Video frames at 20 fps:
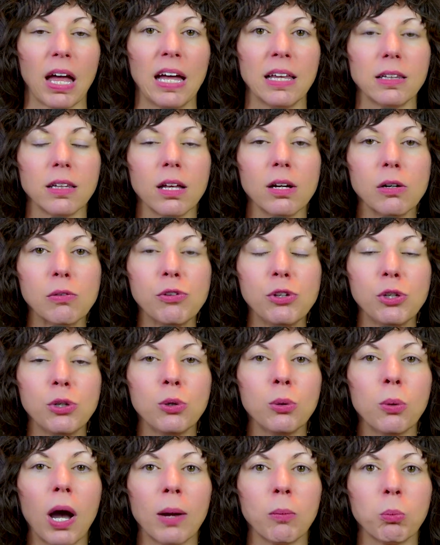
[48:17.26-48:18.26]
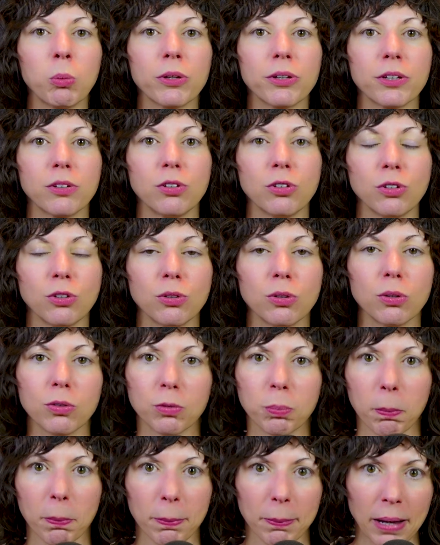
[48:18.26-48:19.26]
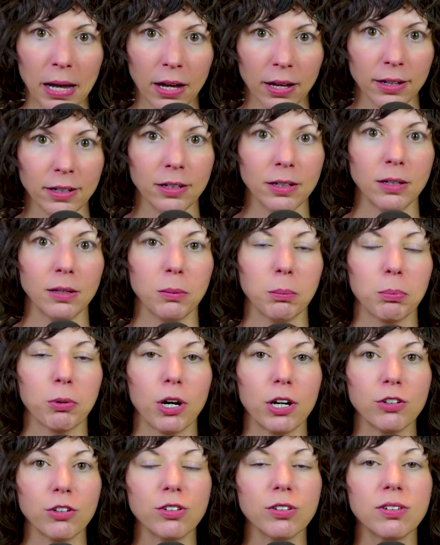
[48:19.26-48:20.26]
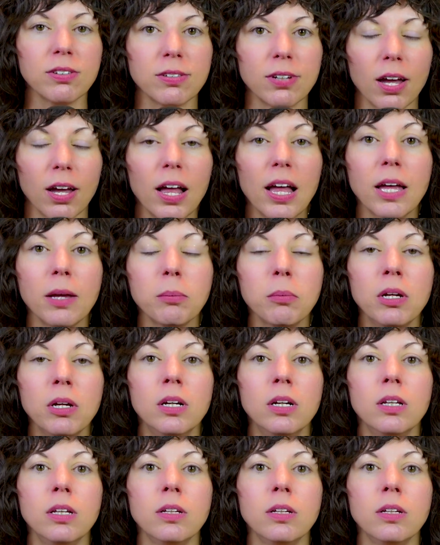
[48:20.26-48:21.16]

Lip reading: I love you, I'm willing to use my precious time